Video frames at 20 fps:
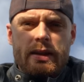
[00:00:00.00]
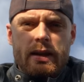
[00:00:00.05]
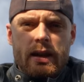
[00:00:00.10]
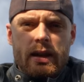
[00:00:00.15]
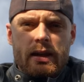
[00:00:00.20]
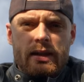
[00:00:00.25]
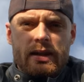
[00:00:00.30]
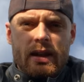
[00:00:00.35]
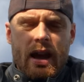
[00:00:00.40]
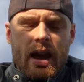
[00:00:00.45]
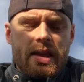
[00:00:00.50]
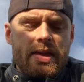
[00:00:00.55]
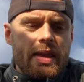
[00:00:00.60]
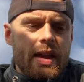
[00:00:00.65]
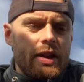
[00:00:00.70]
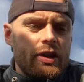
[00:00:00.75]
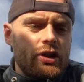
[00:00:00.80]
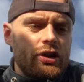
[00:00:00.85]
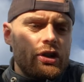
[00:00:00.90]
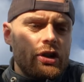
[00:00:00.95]
years and
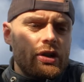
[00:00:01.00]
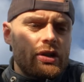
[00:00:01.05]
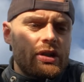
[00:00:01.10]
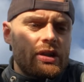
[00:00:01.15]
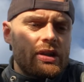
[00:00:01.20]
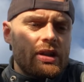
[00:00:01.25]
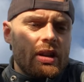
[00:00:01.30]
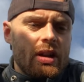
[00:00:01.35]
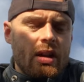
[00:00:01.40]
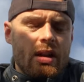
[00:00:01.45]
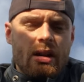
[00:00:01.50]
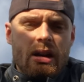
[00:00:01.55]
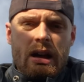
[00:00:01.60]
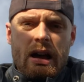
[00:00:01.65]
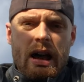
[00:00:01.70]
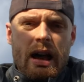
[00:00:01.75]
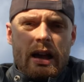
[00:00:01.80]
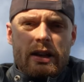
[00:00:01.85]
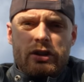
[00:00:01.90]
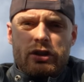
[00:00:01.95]
they're just
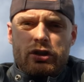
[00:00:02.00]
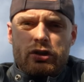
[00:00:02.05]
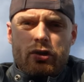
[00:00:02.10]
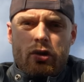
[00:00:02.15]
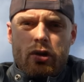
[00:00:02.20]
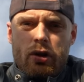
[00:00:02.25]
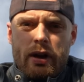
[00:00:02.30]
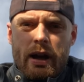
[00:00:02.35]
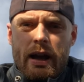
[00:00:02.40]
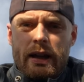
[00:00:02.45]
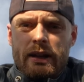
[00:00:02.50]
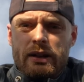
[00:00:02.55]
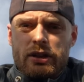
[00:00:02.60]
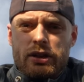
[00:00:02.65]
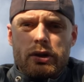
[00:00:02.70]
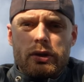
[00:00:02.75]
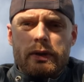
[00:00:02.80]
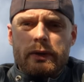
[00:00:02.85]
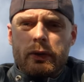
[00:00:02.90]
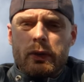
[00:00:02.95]
as strong and as
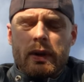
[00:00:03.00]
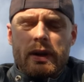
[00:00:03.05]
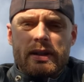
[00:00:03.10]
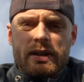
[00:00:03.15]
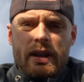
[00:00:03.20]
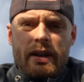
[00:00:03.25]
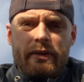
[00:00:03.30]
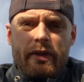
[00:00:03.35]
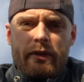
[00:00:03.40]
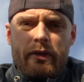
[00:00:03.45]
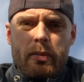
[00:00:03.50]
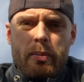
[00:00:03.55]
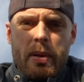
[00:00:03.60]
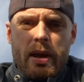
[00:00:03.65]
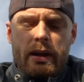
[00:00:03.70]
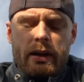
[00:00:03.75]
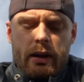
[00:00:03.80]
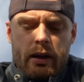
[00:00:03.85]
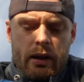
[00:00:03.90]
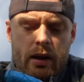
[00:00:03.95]
useful as they've ever
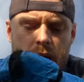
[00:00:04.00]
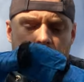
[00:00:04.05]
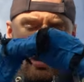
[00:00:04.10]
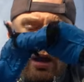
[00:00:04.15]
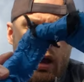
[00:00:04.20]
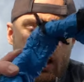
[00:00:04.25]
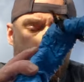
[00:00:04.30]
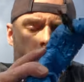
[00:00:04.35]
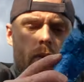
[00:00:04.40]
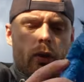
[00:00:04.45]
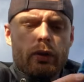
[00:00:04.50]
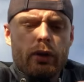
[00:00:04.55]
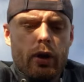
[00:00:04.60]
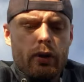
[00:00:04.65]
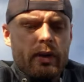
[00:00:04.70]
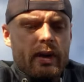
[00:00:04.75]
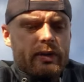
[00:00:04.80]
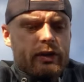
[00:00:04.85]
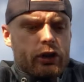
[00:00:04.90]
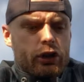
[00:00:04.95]
been. I will
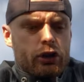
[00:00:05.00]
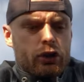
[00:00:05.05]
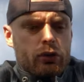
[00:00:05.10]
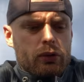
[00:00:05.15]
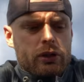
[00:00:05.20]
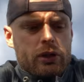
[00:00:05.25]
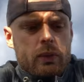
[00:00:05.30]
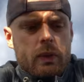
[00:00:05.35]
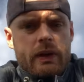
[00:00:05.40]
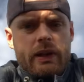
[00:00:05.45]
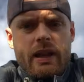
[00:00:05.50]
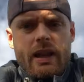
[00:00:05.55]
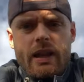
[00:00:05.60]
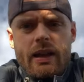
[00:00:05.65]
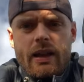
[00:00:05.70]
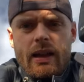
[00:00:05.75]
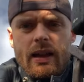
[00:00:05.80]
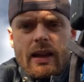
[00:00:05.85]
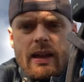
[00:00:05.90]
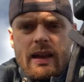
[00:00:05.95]
note that the shorter one
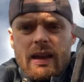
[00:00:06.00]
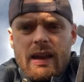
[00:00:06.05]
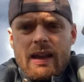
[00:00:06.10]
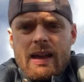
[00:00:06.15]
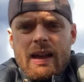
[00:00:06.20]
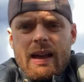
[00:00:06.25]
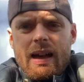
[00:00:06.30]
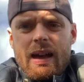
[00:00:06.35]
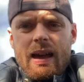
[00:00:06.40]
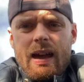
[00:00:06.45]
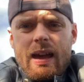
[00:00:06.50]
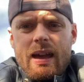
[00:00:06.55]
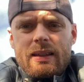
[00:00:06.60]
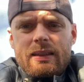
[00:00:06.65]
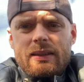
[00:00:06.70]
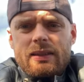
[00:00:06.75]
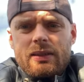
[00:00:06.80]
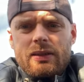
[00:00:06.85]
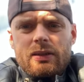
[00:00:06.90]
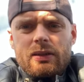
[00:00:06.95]
here
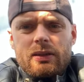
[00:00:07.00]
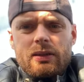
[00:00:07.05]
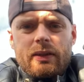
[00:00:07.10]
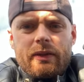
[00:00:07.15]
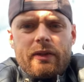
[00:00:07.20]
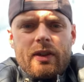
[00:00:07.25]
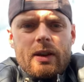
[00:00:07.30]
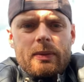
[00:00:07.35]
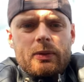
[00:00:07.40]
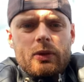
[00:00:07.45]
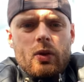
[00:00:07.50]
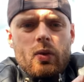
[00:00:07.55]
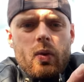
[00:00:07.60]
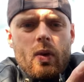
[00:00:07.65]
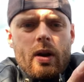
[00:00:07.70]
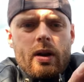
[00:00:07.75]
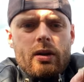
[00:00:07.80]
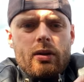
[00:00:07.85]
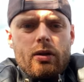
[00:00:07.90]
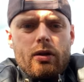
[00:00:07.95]
has developed
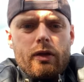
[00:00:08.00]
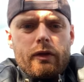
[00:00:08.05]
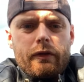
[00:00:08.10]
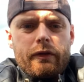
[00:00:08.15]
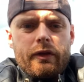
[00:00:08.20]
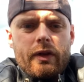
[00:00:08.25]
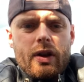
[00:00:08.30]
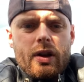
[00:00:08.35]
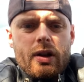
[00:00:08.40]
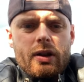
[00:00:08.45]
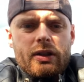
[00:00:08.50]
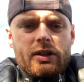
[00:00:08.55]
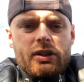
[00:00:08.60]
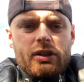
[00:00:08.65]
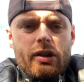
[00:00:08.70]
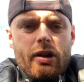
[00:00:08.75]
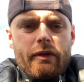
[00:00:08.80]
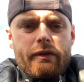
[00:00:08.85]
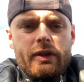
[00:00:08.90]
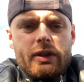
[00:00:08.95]
quite a lot of
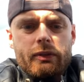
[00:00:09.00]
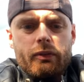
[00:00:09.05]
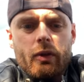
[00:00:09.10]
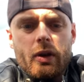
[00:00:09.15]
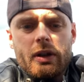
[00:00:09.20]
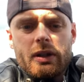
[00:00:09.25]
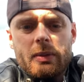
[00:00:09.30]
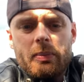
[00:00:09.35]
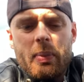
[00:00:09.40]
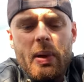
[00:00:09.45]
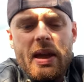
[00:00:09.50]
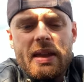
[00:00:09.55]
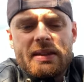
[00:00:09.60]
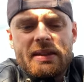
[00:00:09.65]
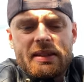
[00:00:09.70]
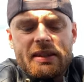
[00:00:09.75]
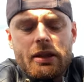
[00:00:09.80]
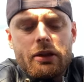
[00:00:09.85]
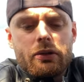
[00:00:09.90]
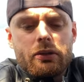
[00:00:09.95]
surface rust, but is
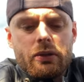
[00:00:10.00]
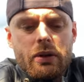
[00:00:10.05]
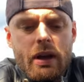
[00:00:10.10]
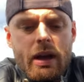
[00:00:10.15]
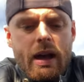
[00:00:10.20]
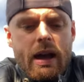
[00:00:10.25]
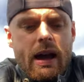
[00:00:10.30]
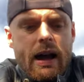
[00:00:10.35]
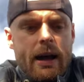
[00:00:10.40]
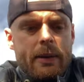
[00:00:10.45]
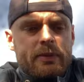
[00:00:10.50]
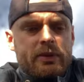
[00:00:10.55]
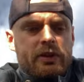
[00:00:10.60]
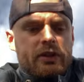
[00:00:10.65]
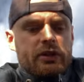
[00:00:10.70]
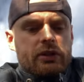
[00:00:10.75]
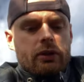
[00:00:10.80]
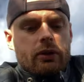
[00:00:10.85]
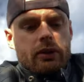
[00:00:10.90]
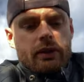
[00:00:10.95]
still absolutely
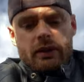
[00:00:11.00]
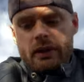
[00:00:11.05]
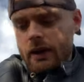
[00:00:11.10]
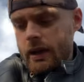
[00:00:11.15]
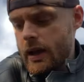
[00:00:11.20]
solid.